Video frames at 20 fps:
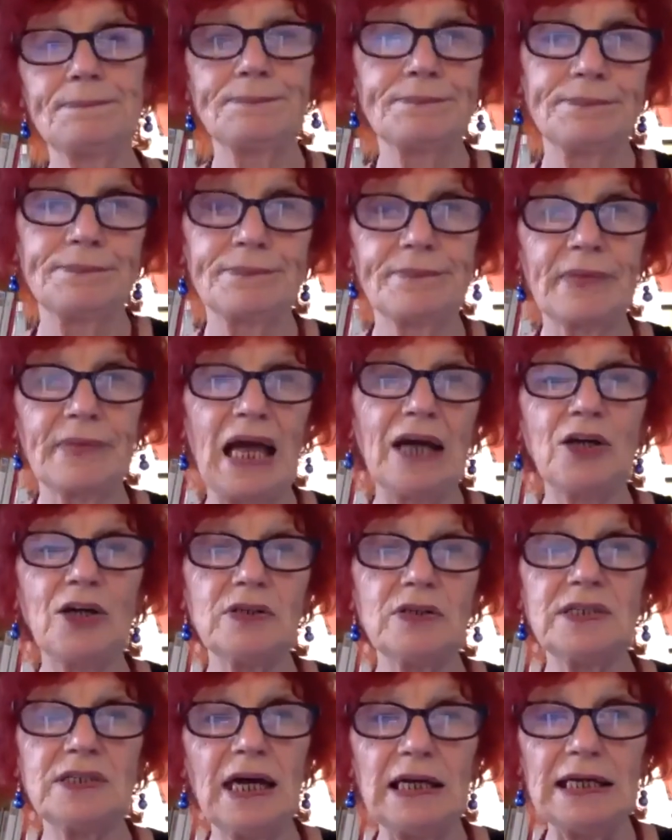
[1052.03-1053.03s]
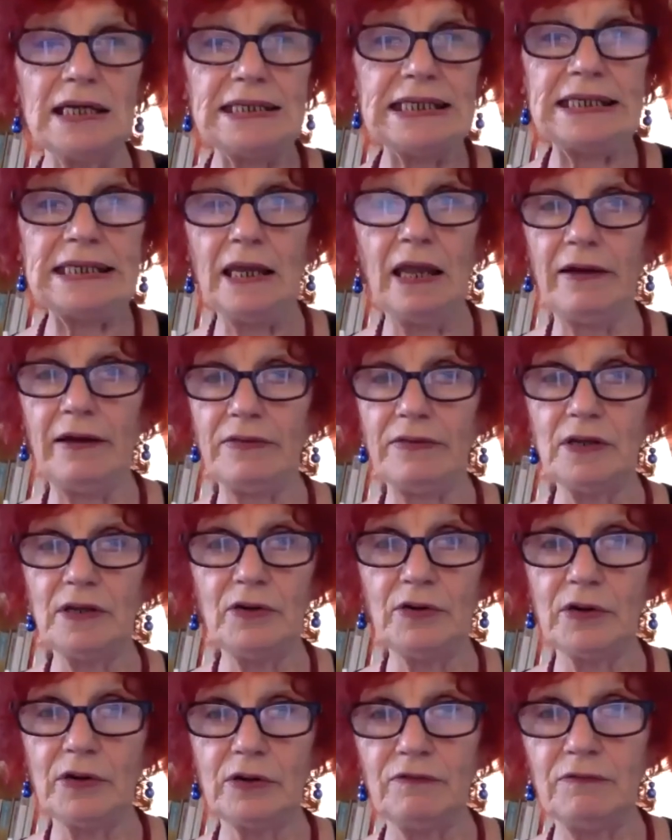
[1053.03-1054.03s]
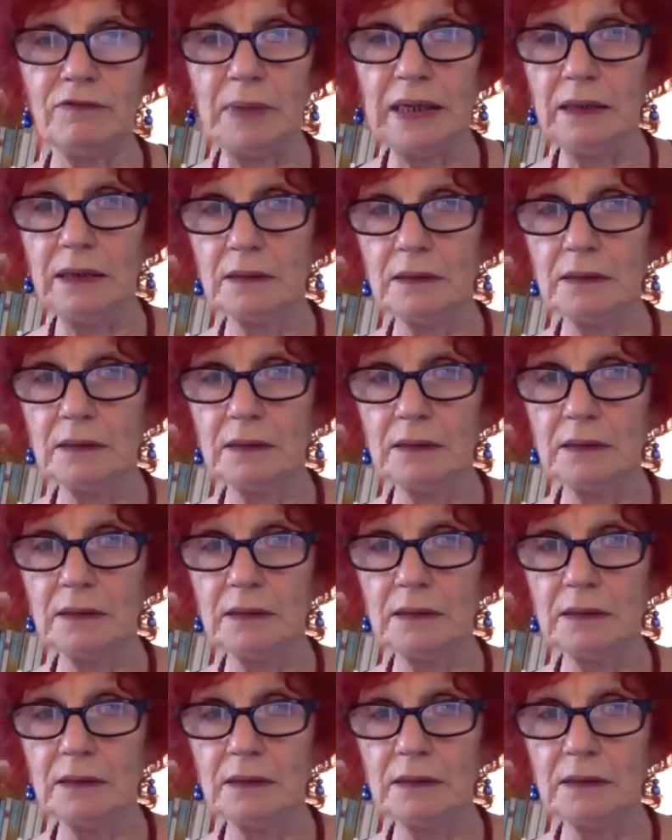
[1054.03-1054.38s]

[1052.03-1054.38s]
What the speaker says: I could tell he didn't like the look of me.